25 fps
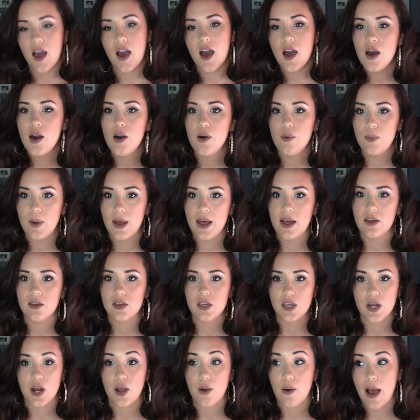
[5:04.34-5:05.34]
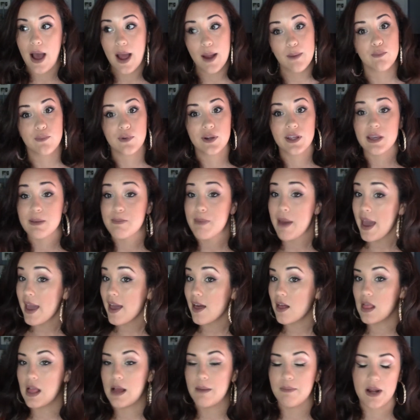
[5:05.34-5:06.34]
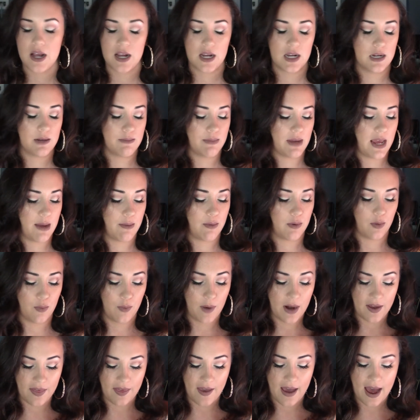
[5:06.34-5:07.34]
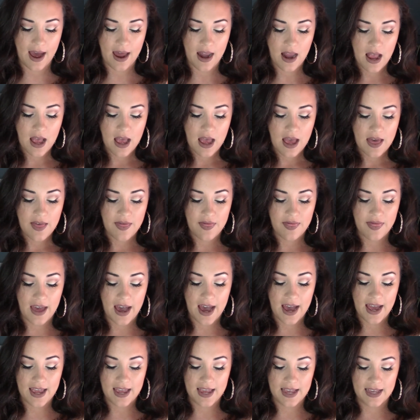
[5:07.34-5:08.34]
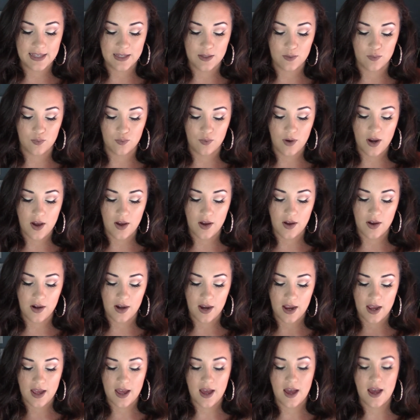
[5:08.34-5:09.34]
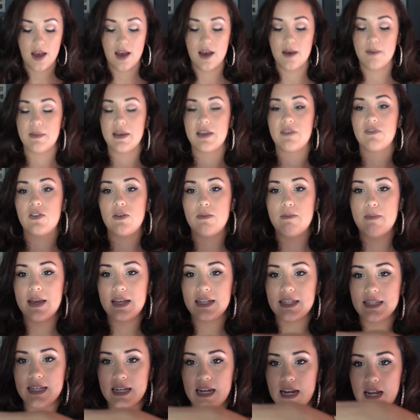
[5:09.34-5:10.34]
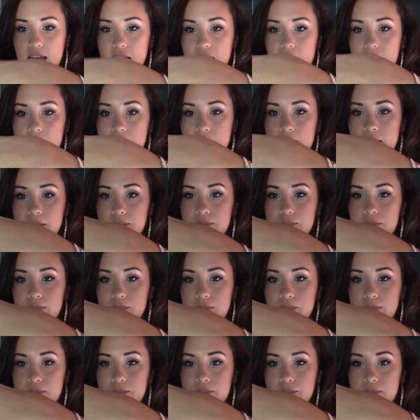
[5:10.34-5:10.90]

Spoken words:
oh, well, you know, I'm really pale, I'm not going to be able to wear that. That is wrong. If you mix it in,